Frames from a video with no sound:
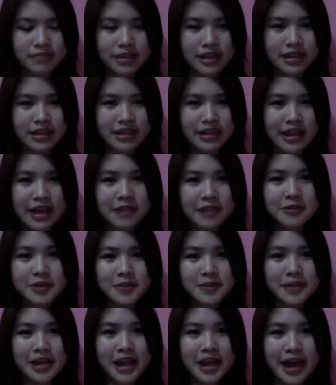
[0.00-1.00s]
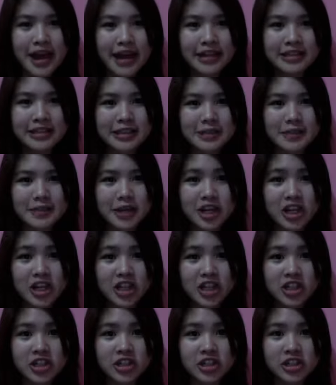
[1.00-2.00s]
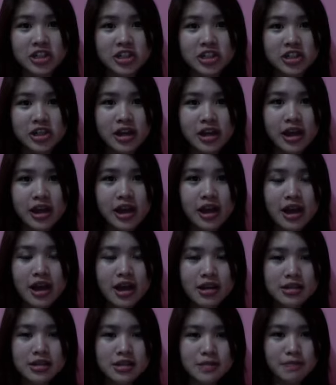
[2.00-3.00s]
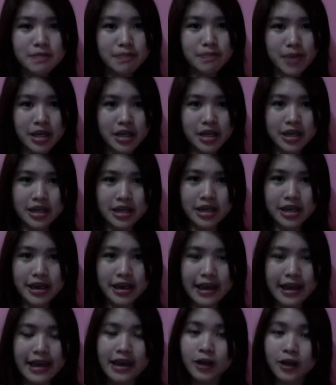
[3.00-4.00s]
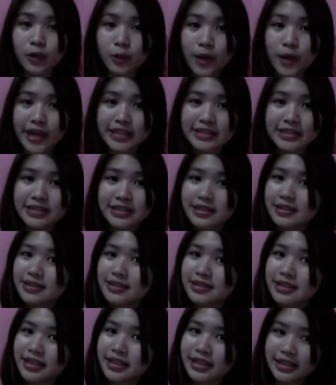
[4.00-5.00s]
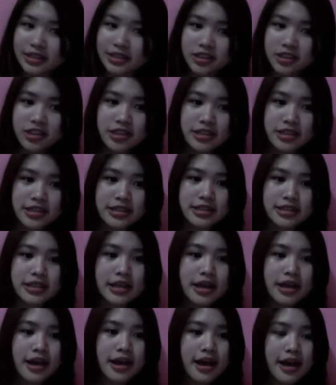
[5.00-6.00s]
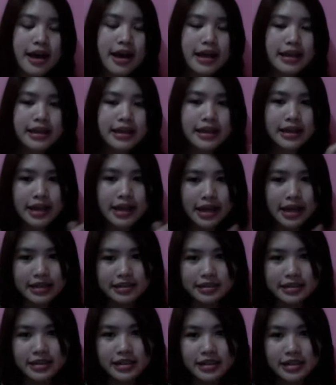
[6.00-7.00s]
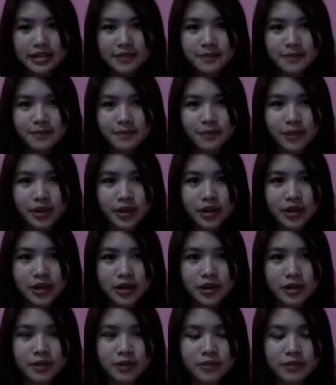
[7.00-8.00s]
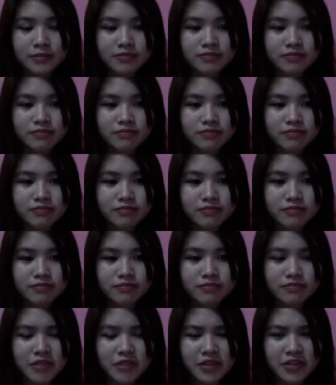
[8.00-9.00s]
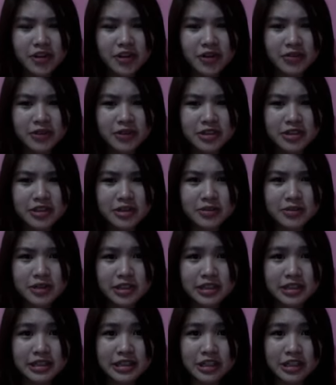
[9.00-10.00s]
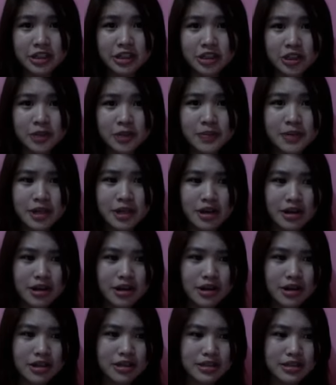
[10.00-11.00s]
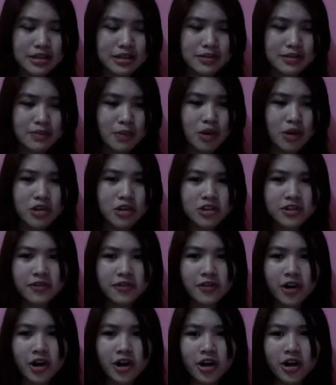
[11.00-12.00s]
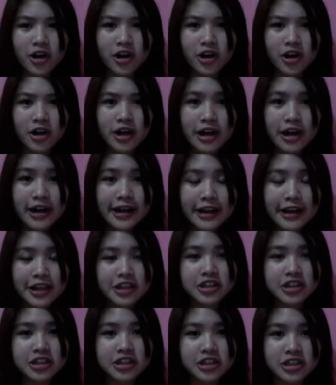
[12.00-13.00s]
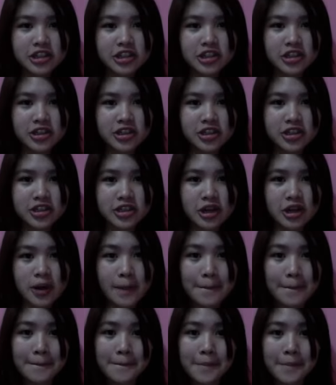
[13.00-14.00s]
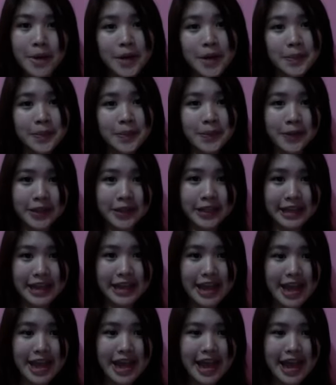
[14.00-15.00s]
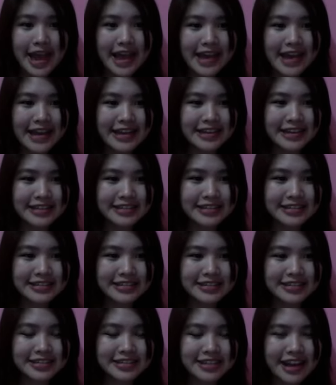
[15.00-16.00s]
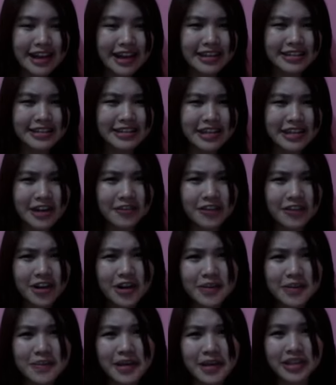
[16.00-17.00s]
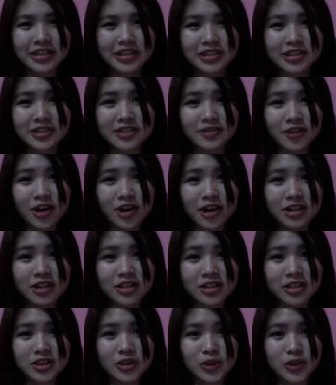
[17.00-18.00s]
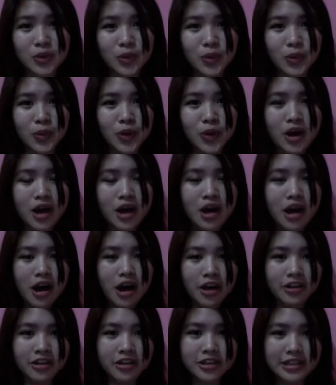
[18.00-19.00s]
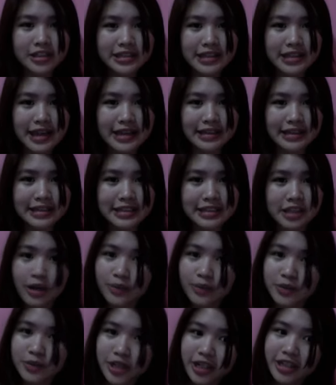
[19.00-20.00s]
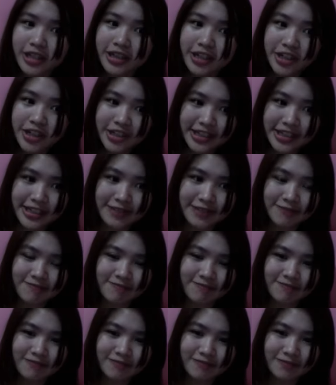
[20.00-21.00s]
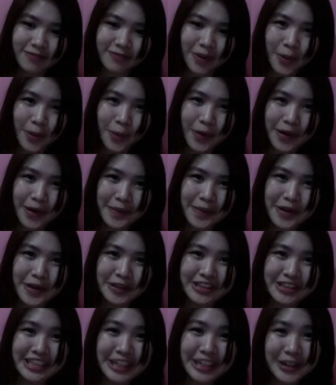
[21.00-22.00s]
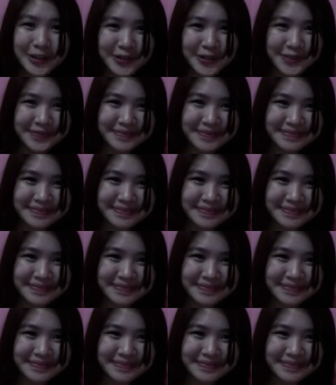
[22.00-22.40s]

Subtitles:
It helps me enhance my English speaking and writing skills. Lastly, my favorite subject is English because most of our English teachers are bubbly and has several methods for us to understand the subject clearly. What about you?